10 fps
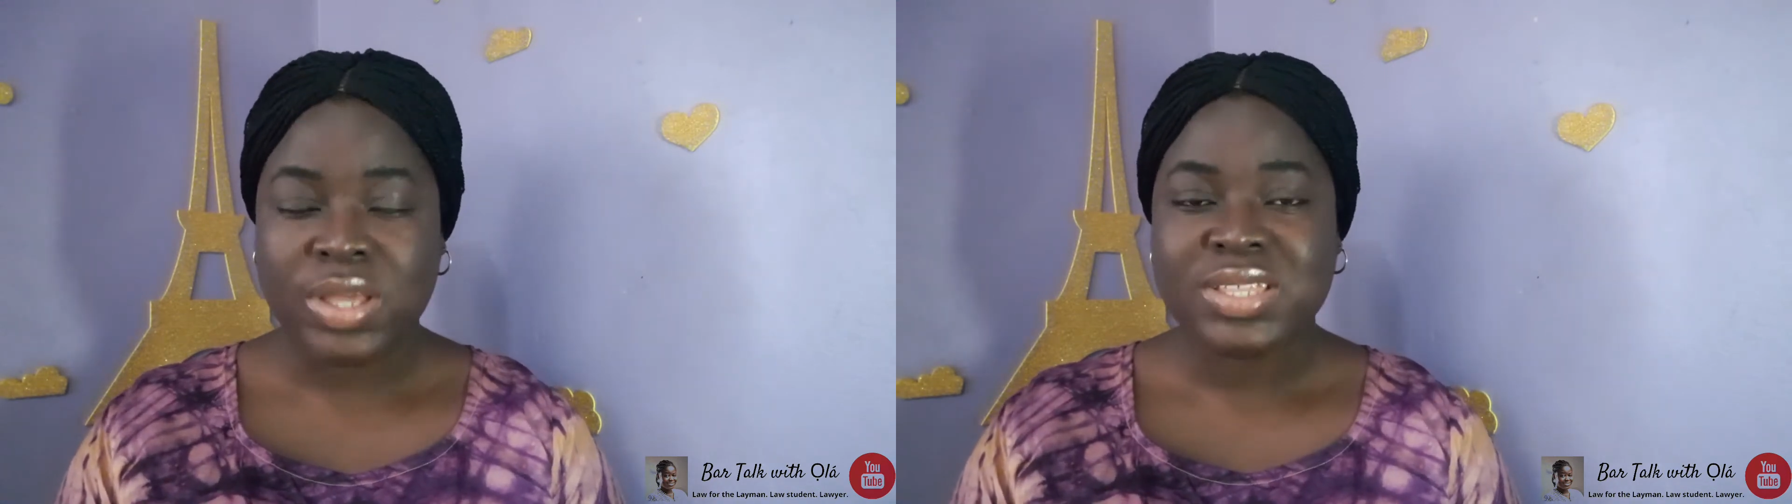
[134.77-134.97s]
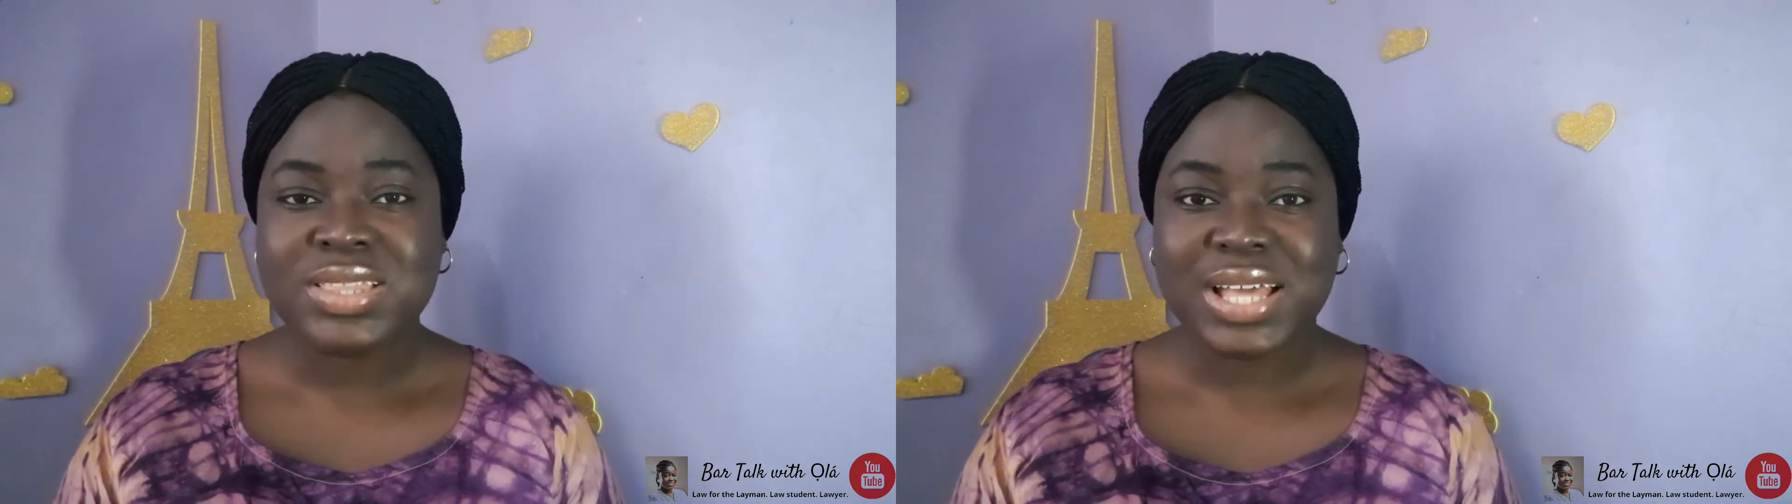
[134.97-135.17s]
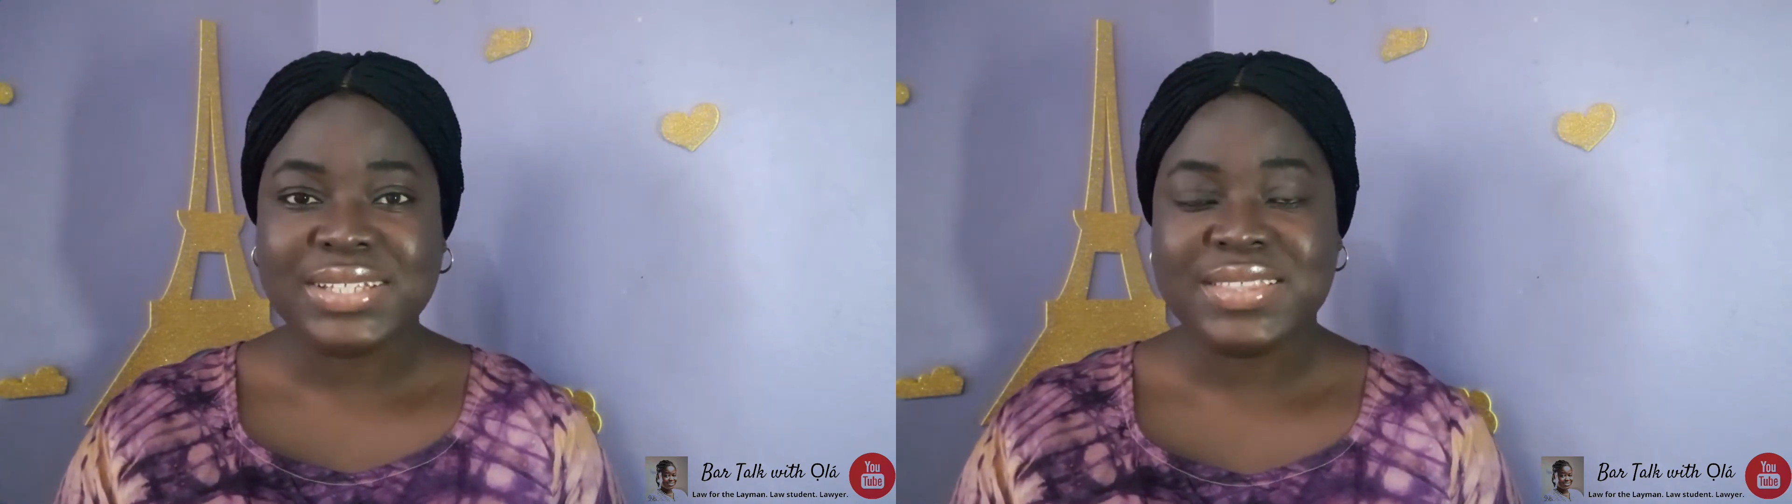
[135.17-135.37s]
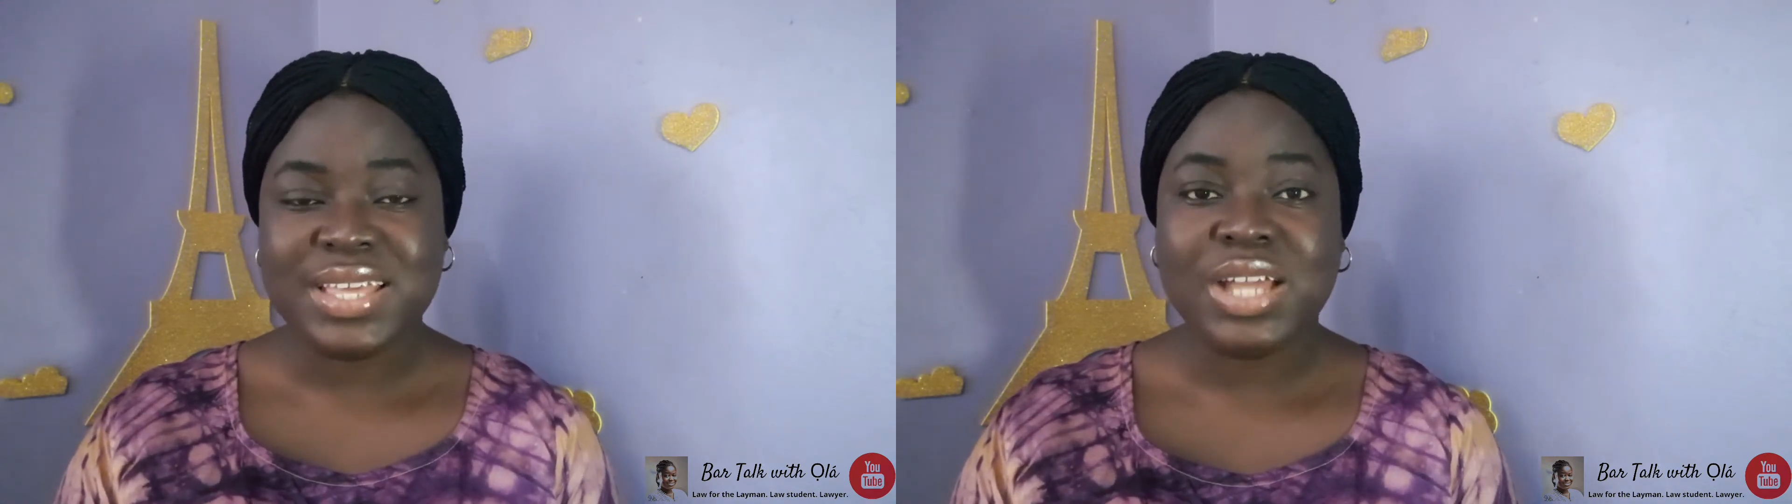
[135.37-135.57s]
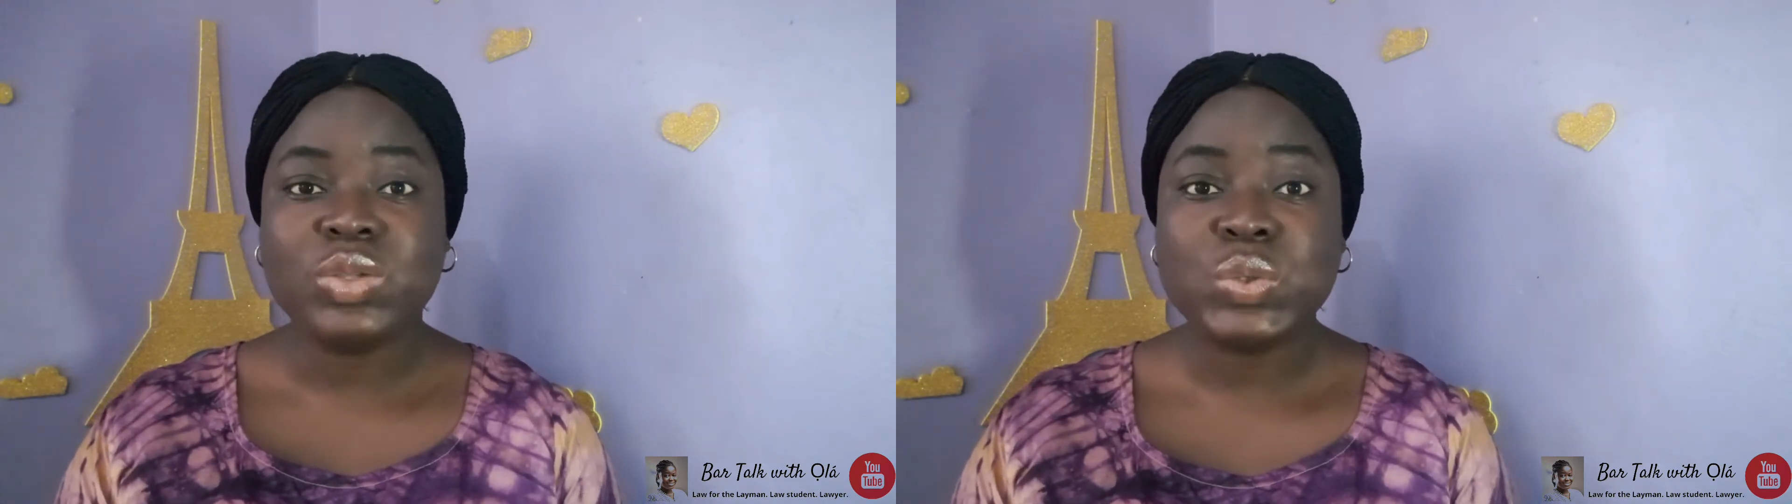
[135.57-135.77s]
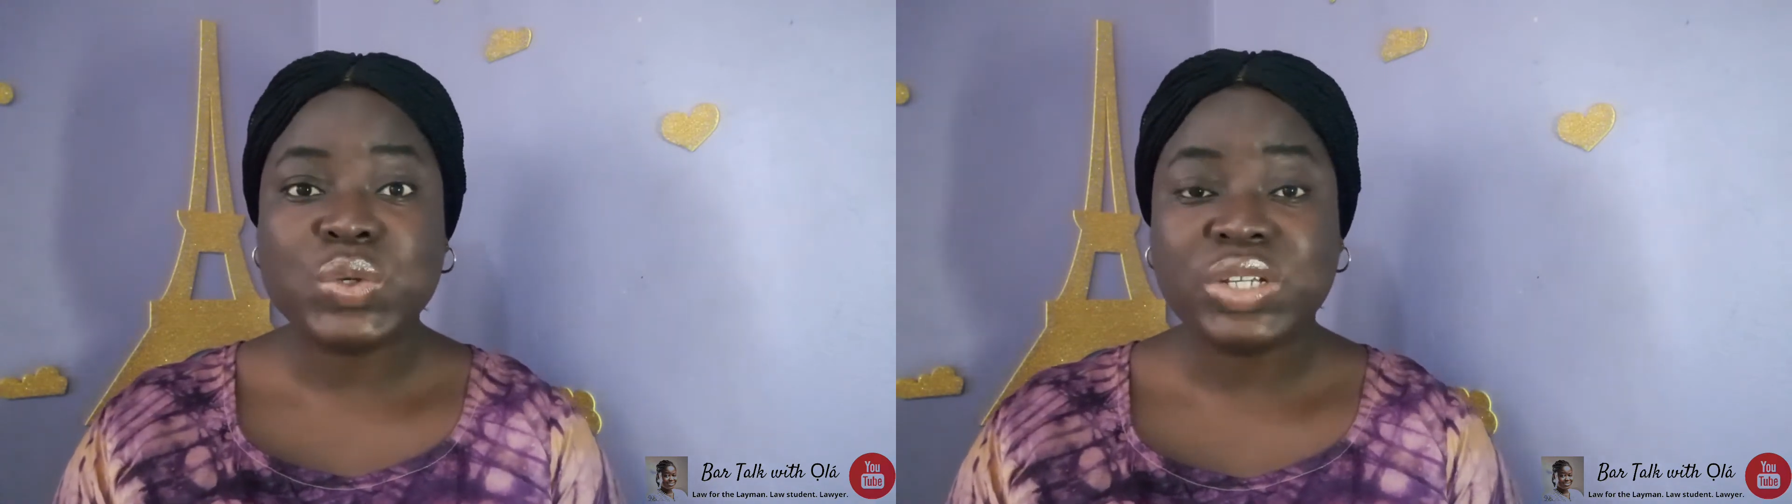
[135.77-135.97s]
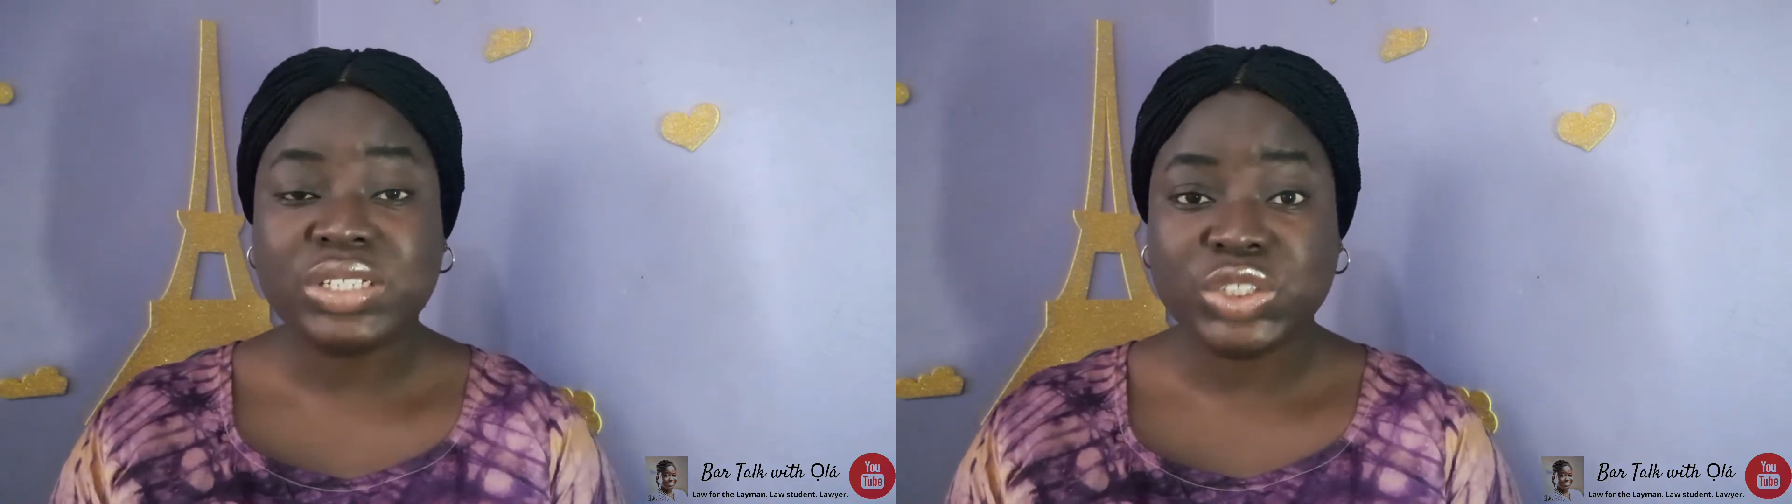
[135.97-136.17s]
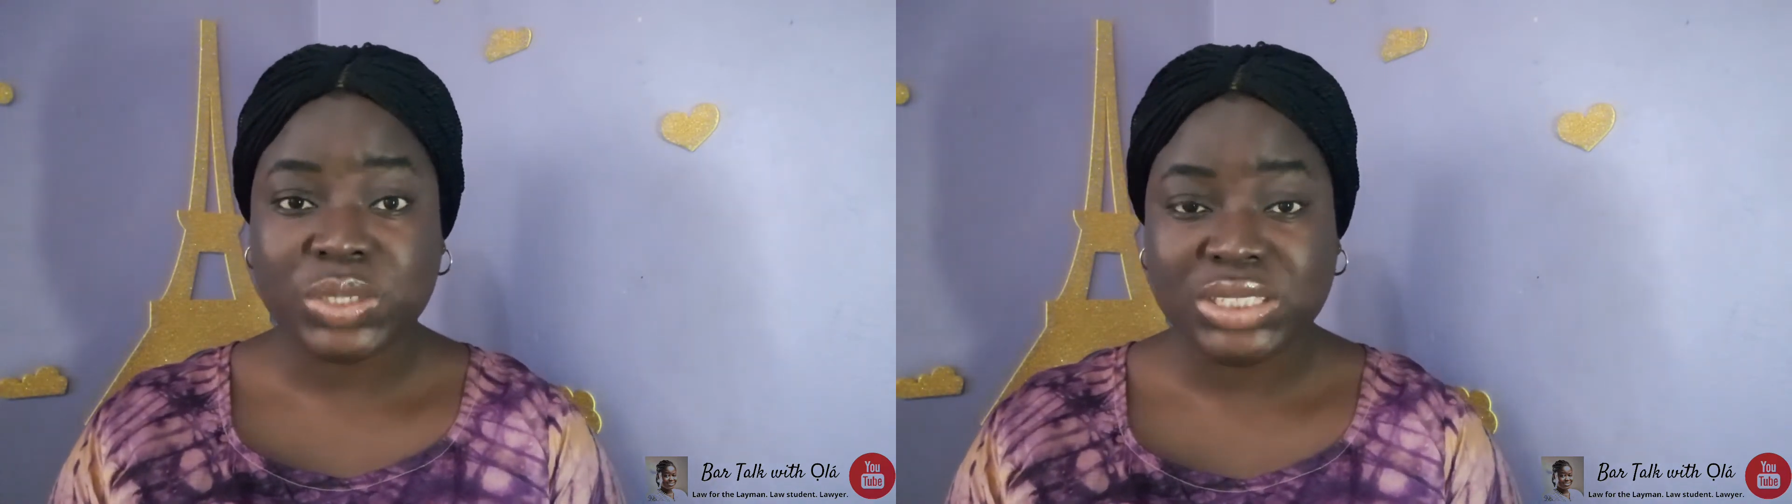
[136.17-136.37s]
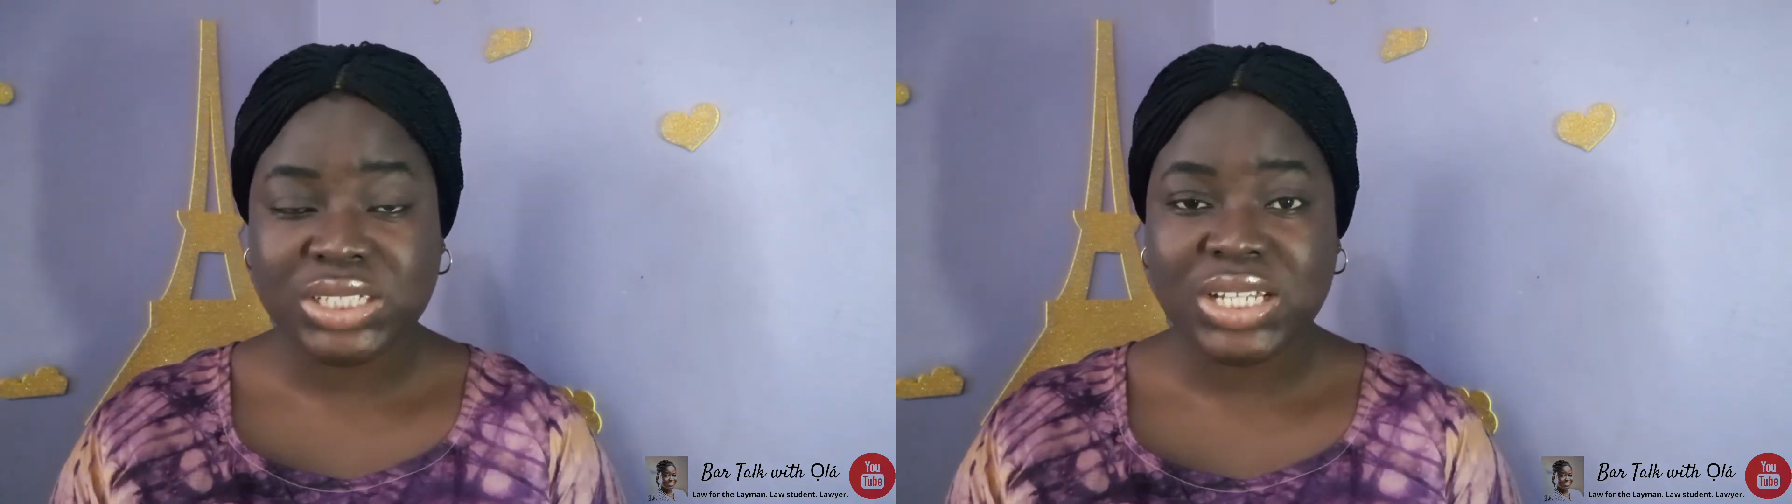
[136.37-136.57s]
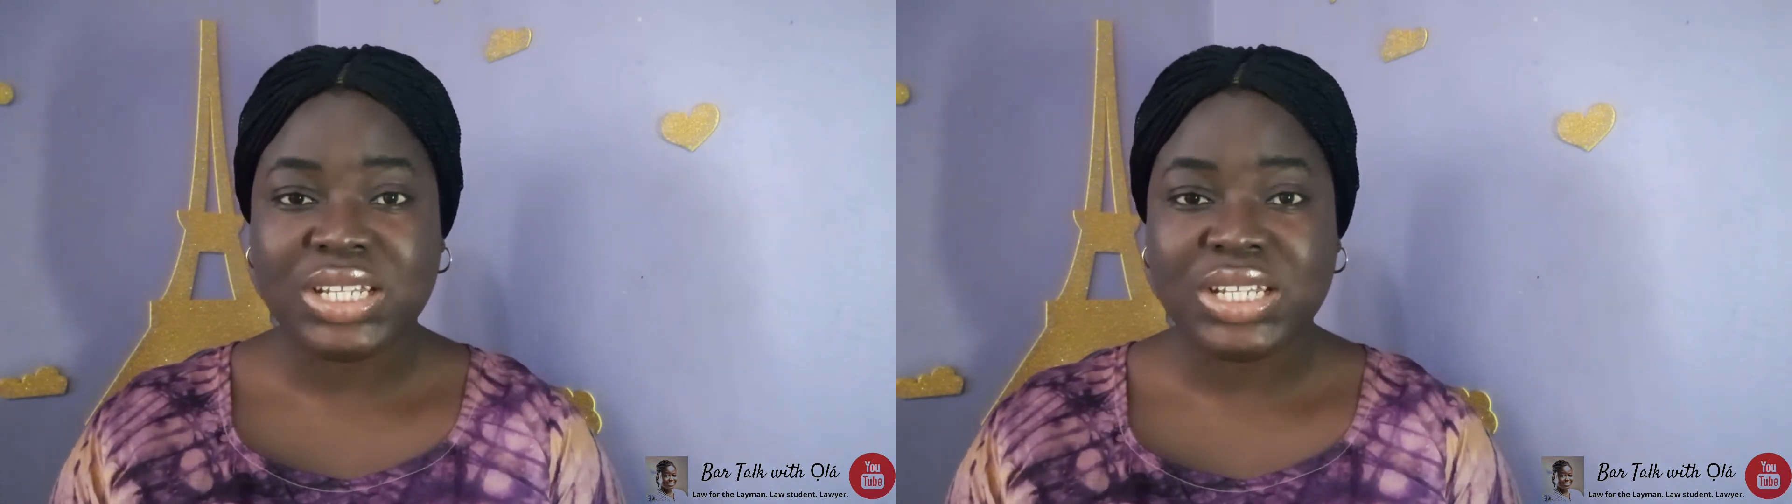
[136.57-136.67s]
that they are no longer interested